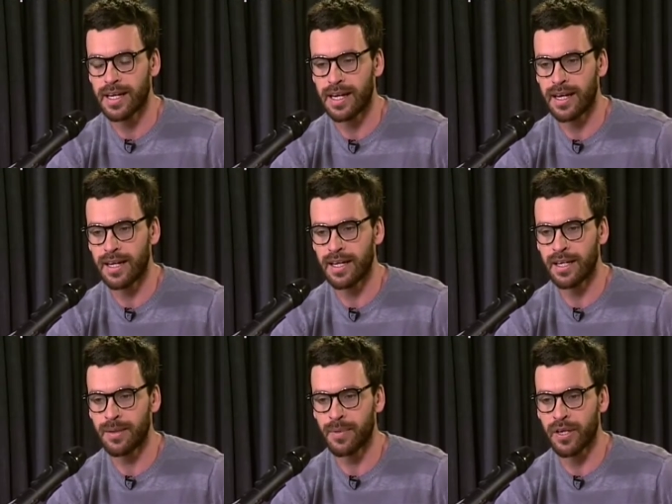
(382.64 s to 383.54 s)

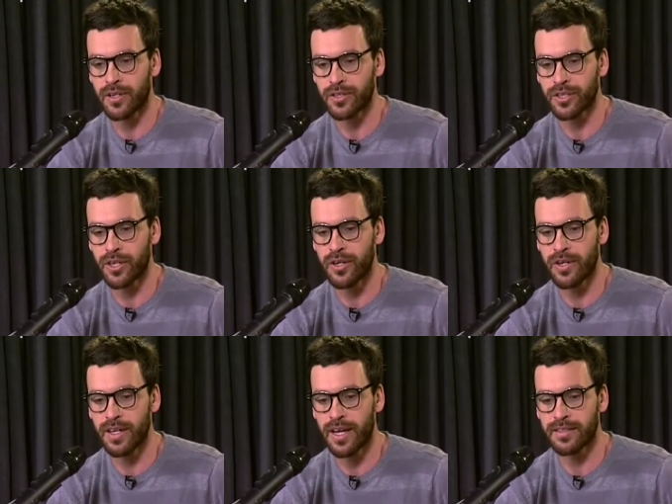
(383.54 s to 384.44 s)
Um, I got a
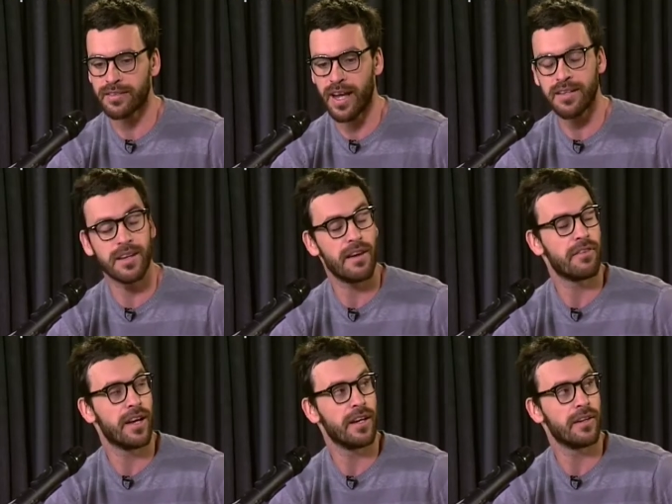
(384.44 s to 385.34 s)
show at Tanz
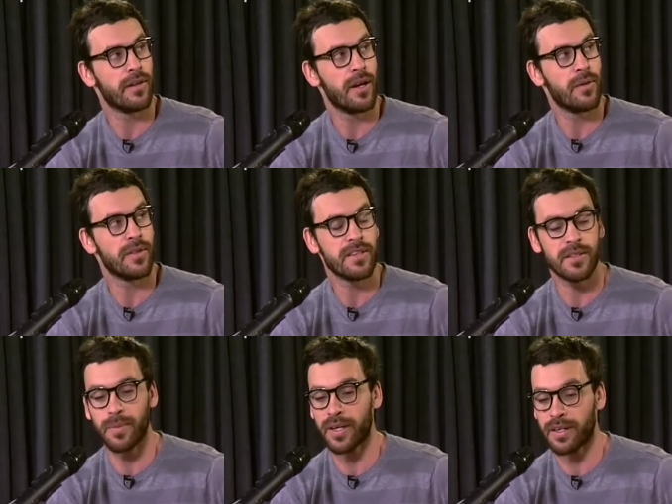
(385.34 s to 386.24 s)
Cafe. Mm -hmm. uh, mm-hmm.
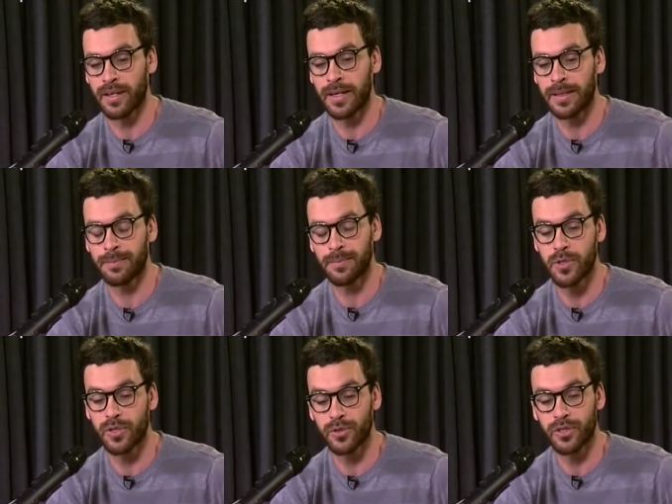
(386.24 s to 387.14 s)
there's a big um,
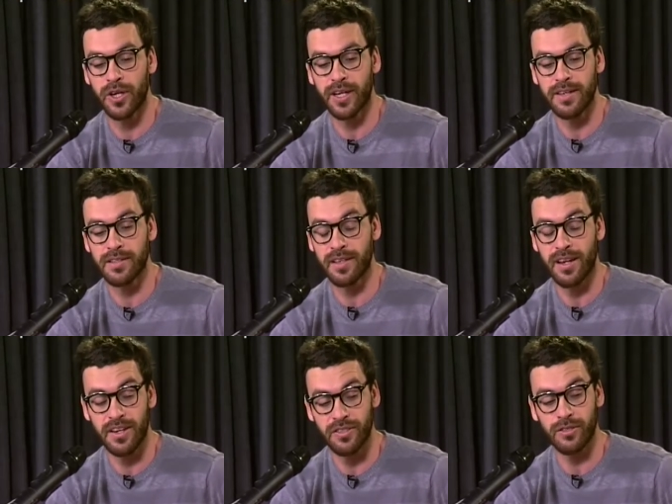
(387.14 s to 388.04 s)
musical showcase. I
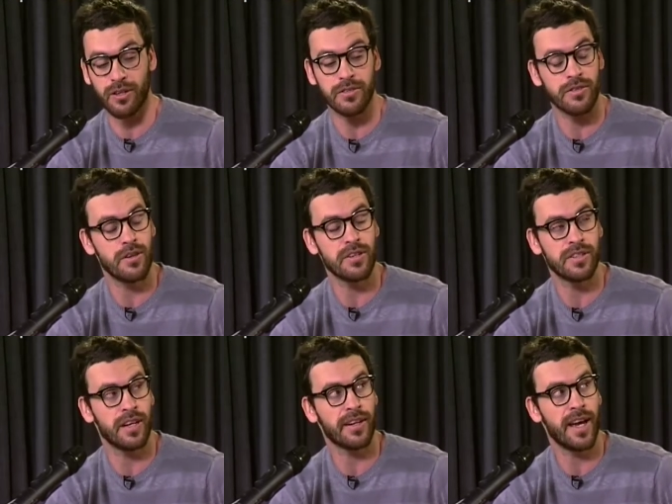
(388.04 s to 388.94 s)
think it actually starts on
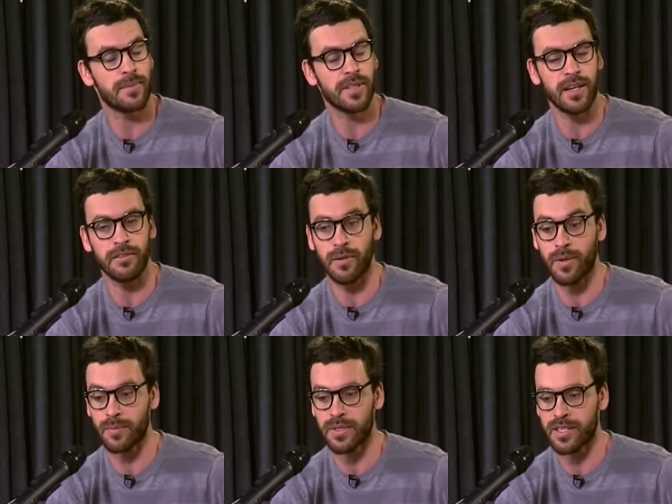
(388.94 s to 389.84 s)
Thursday in Cape Town, if I'm
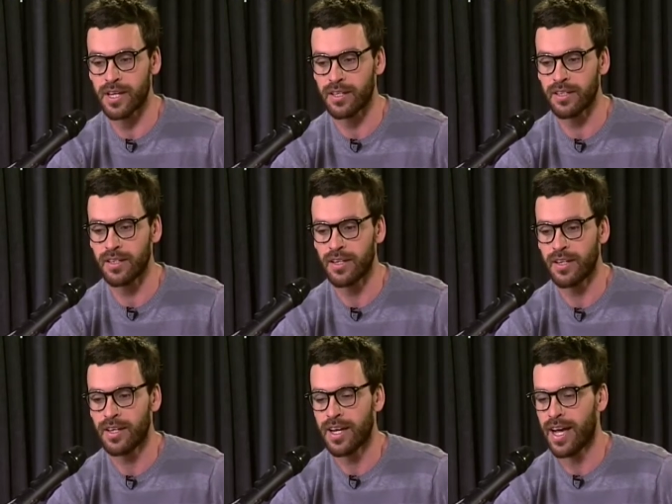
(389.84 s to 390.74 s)
not mistaken.
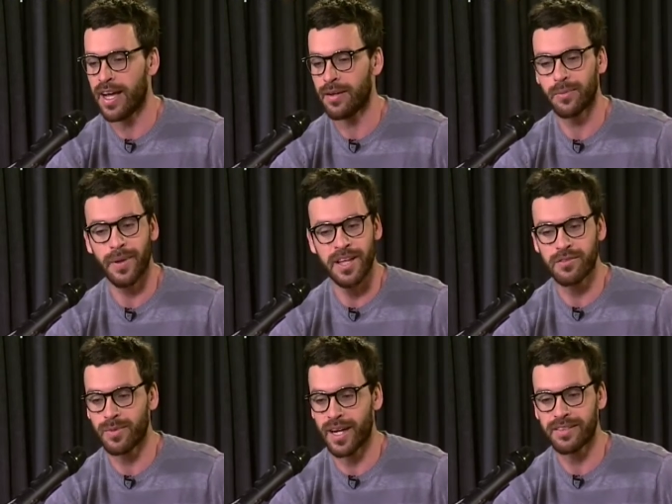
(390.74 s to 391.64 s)
And all
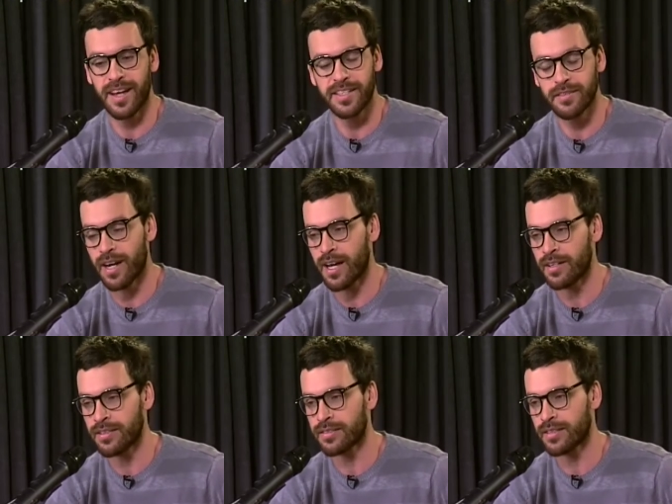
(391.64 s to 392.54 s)
bands from like Taxi
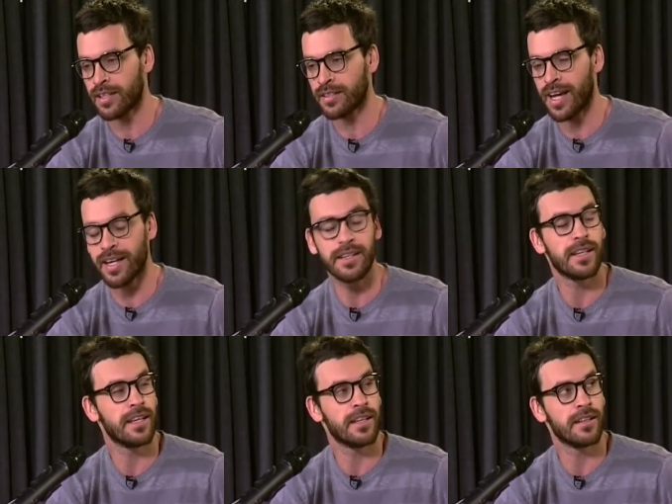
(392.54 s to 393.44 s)
Violence and A
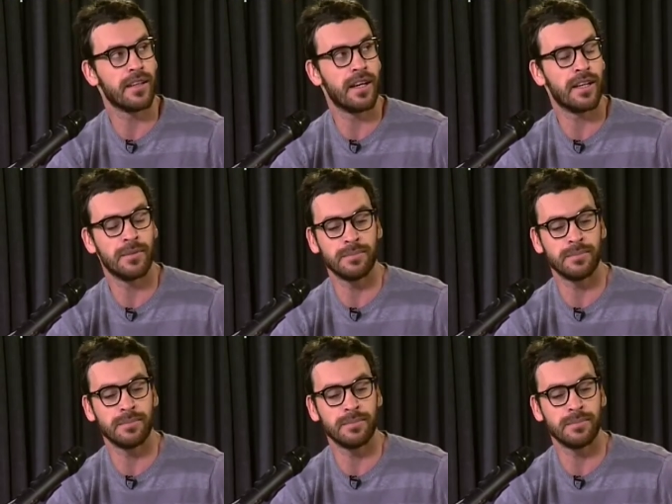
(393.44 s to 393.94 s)
King. Mm -hmm.